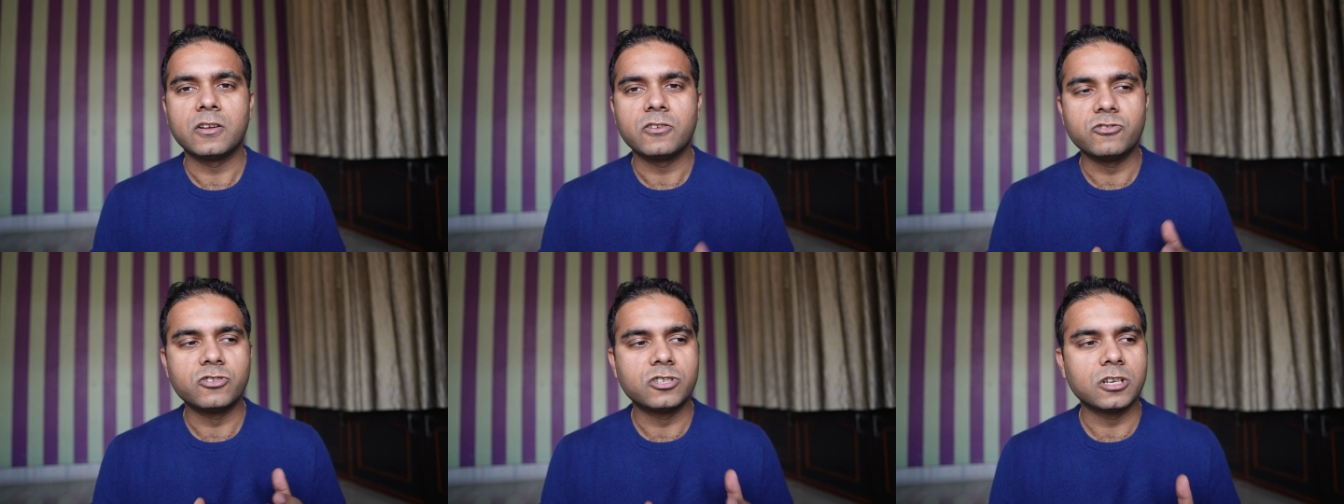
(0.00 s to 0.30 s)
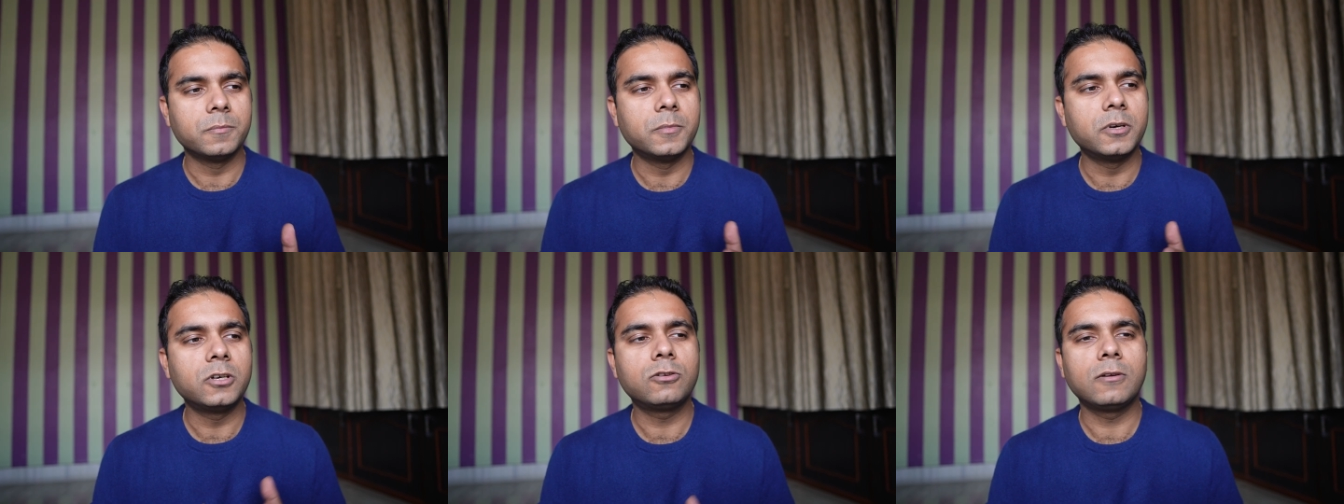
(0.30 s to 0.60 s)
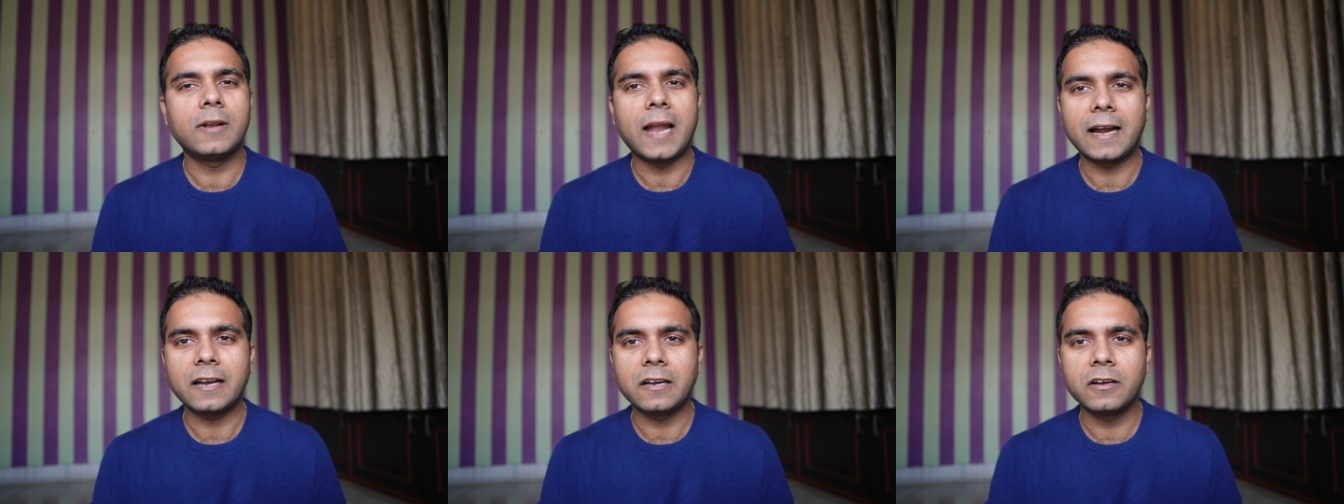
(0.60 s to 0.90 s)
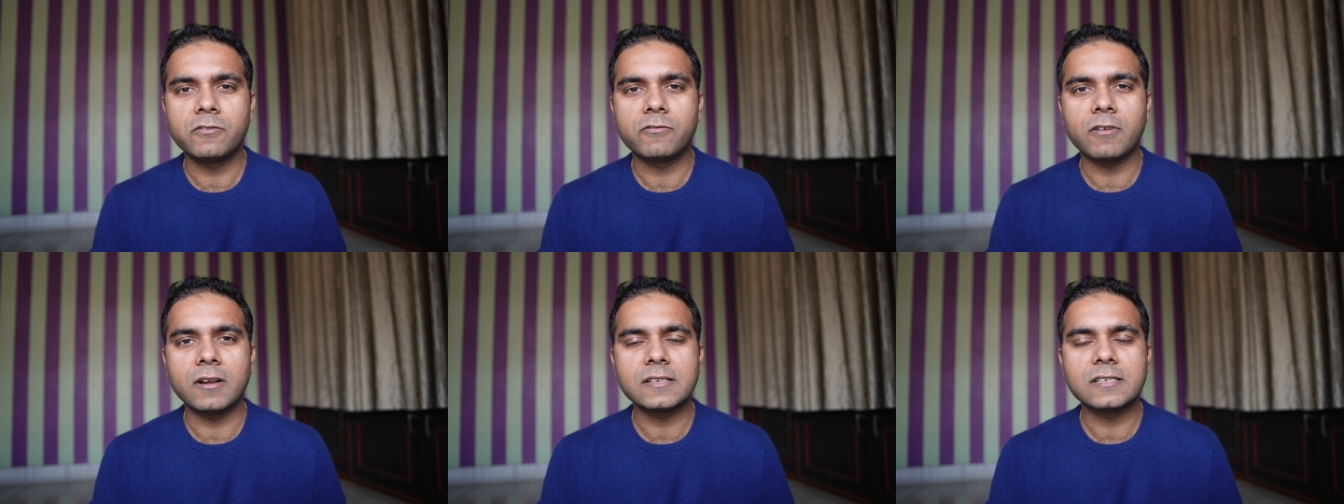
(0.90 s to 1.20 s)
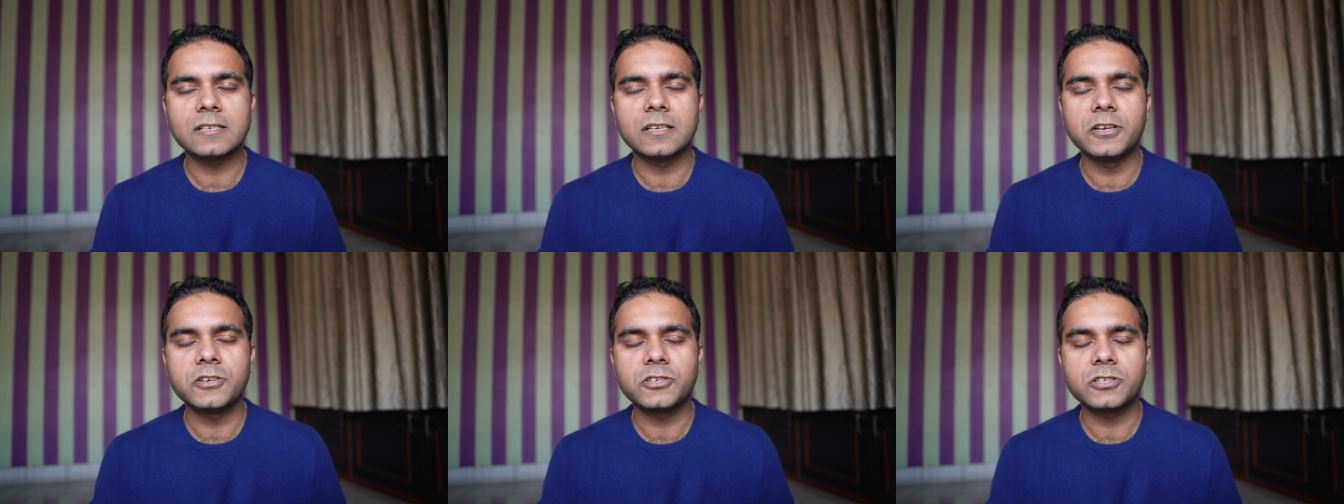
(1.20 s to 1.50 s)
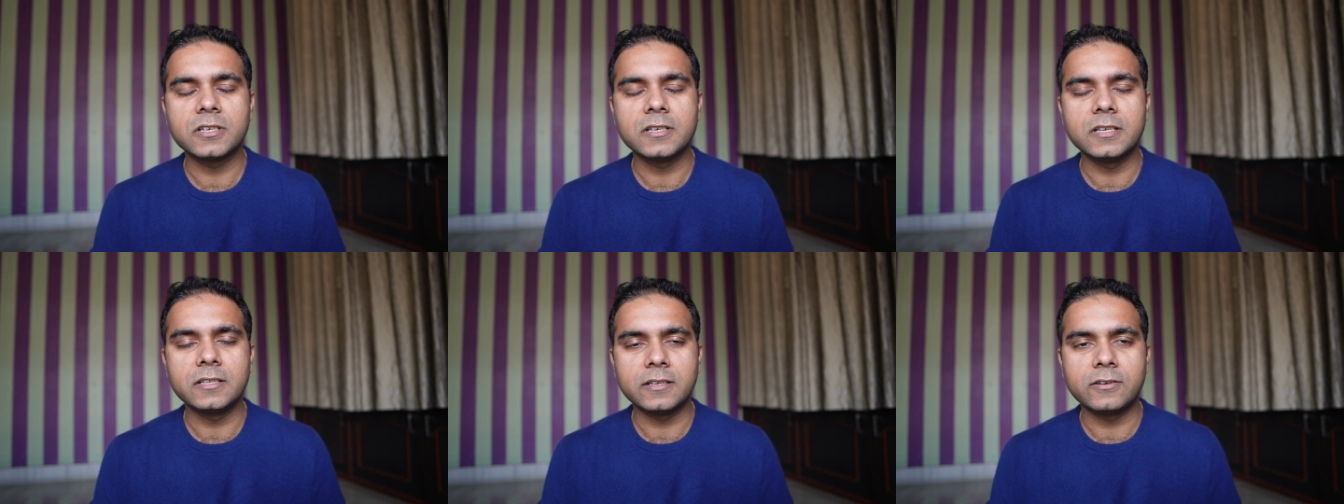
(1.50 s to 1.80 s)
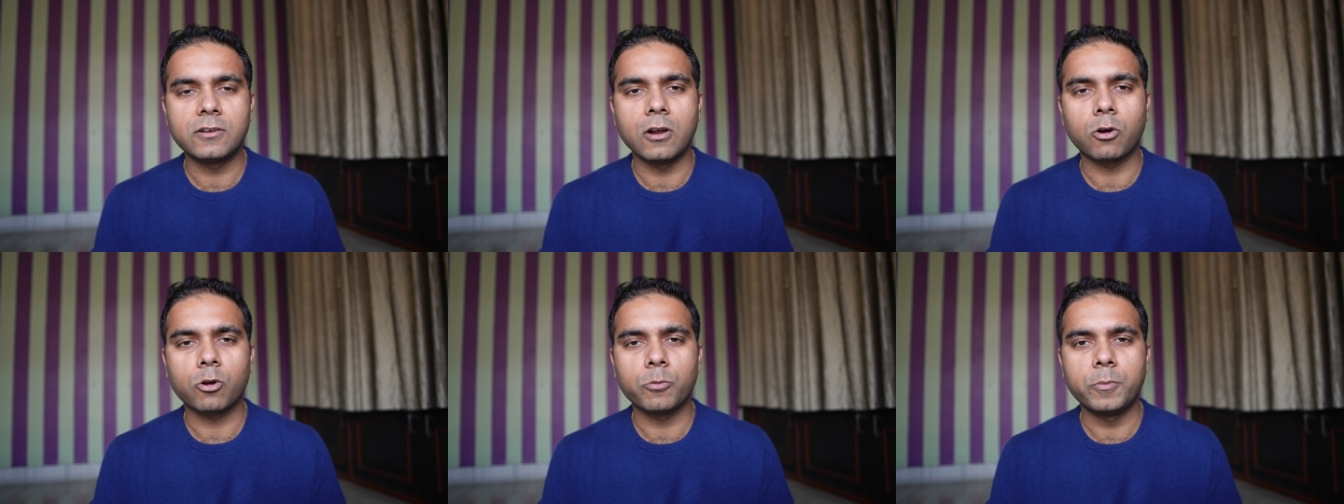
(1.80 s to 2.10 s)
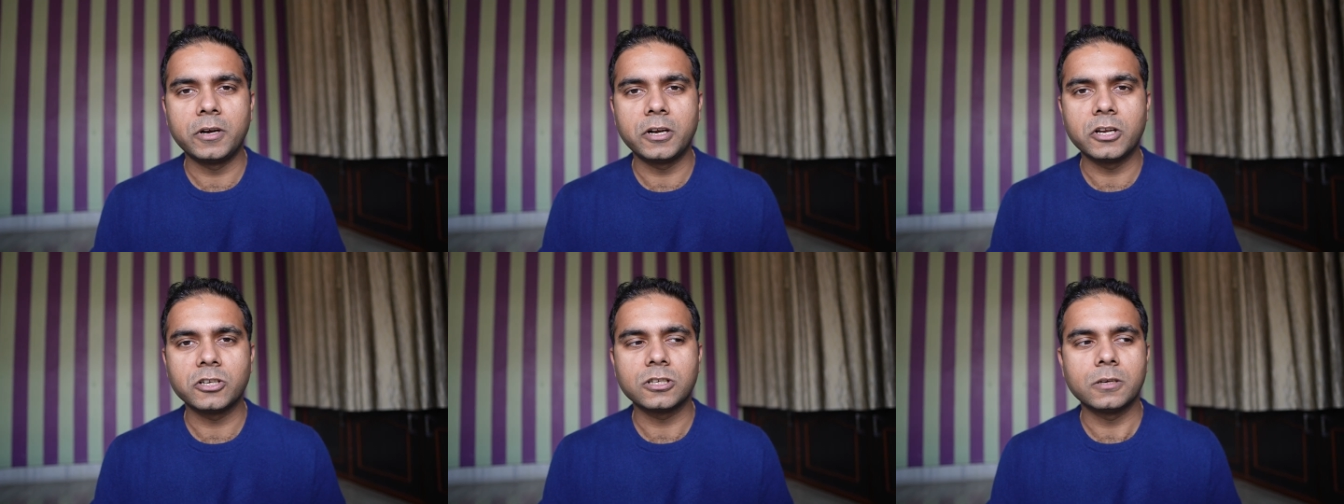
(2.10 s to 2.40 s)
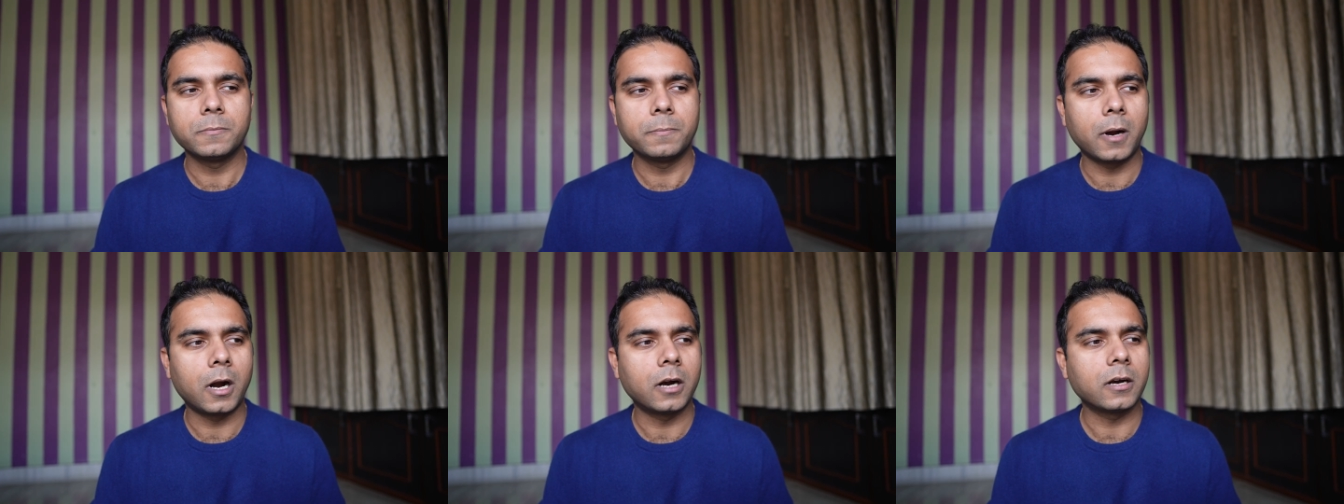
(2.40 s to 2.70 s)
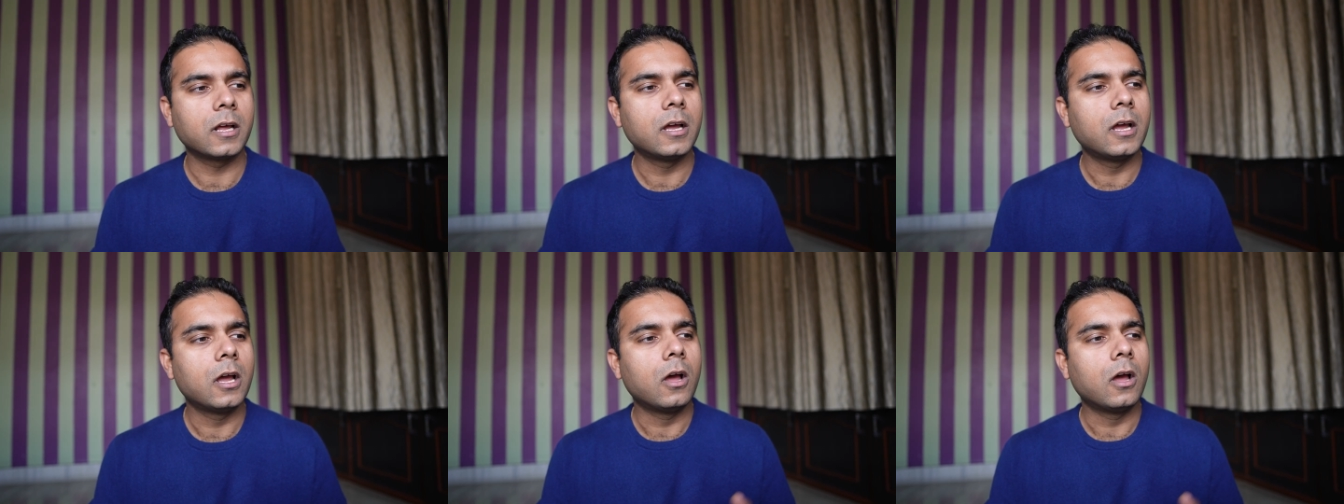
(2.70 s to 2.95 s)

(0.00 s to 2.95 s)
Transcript: German to Latin translation in the documentation part.